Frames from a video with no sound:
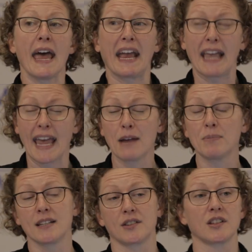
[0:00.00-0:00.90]
and
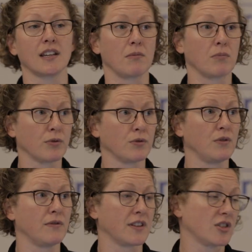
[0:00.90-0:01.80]
can potentially
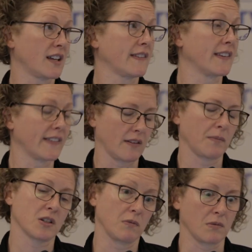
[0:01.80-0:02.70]
improve the chances,
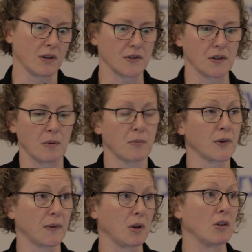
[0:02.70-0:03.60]
especially with registered
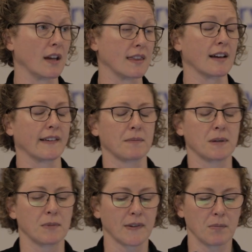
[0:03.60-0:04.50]
reports, when you get the exhibit
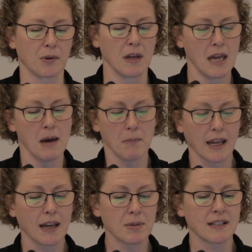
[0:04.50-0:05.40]
principle,
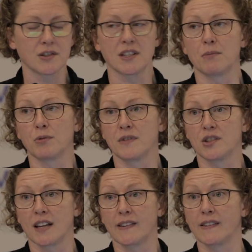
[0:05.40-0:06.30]
can potentially improve the
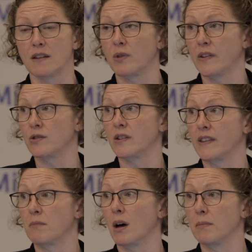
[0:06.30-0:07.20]
chances that research is
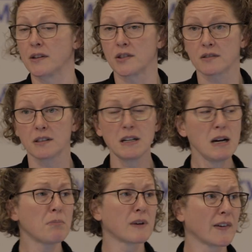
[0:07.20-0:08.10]
then published.
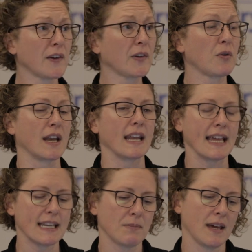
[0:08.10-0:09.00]
It's also an
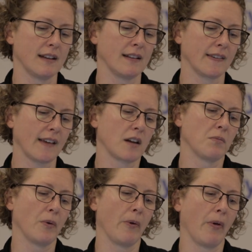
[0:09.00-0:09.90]
independent,
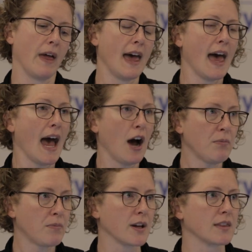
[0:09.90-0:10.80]
citable
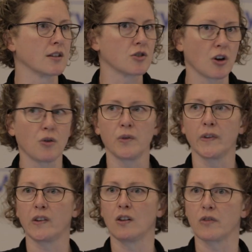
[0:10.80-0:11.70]
output that
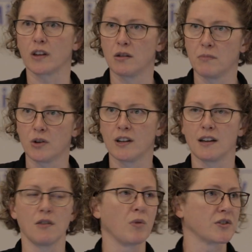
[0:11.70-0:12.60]
shows, you know, the
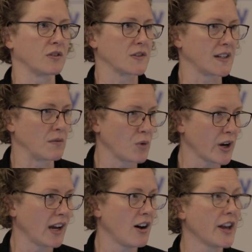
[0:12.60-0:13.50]
community what you're interested in
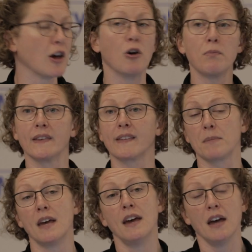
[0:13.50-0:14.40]
working on, opens up